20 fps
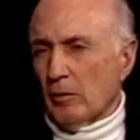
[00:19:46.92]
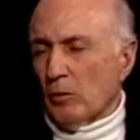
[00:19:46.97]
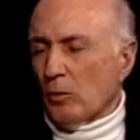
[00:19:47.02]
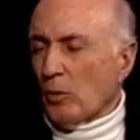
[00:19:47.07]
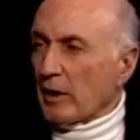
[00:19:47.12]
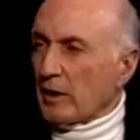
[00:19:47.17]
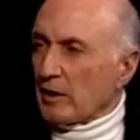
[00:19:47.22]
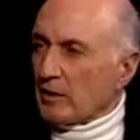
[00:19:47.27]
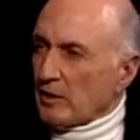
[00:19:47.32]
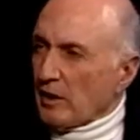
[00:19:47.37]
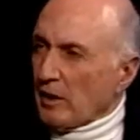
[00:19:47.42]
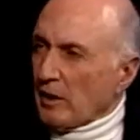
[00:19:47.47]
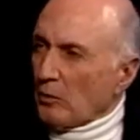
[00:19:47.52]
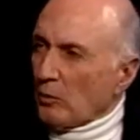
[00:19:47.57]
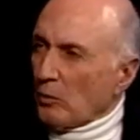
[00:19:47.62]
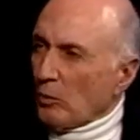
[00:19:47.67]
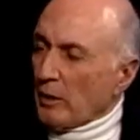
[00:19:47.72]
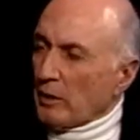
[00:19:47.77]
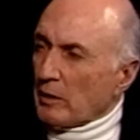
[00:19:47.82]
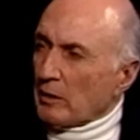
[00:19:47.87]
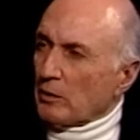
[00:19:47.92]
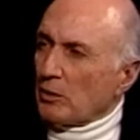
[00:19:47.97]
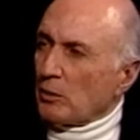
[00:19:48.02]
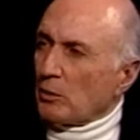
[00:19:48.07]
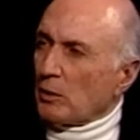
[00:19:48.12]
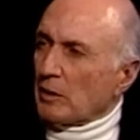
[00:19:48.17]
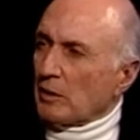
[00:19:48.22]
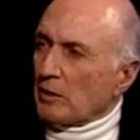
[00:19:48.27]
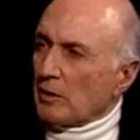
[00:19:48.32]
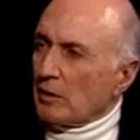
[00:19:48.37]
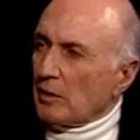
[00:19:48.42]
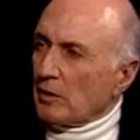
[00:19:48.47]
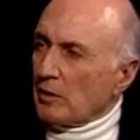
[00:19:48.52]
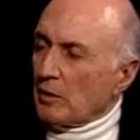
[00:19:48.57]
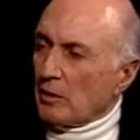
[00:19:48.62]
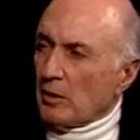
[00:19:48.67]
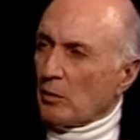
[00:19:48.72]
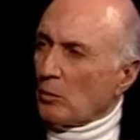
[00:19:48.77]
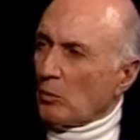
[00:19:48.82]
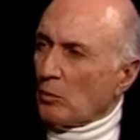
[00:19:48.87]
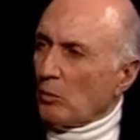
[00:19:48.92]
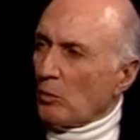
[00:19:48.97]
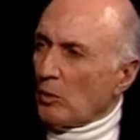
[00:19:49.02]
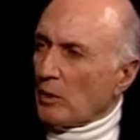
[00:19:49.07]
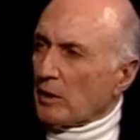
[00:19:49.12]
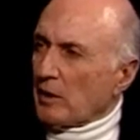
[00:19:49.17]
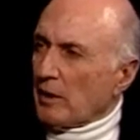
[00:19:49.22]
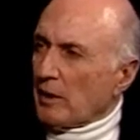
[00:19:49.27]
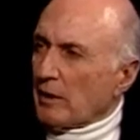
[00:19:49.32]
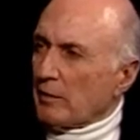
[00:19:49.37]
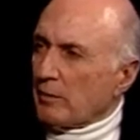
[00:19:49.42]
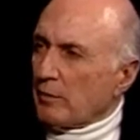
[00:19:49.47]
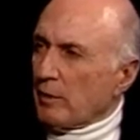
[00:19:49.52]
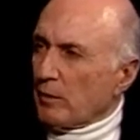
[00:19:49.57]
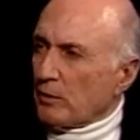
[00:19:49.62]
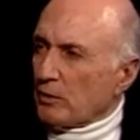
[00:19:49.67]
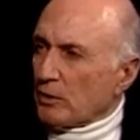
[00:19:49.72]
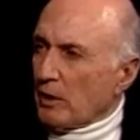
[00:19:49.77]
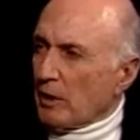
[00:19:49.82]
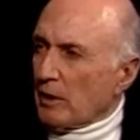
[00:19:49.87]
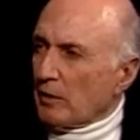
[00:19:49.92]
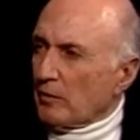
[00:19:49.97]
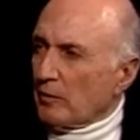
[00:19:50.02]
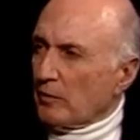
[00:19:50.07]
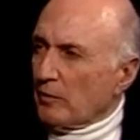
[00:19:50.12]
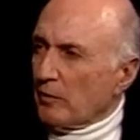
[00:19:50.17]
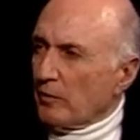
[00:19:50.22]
Why is that? Why don't you want to, you didn't want to take a fifth shot?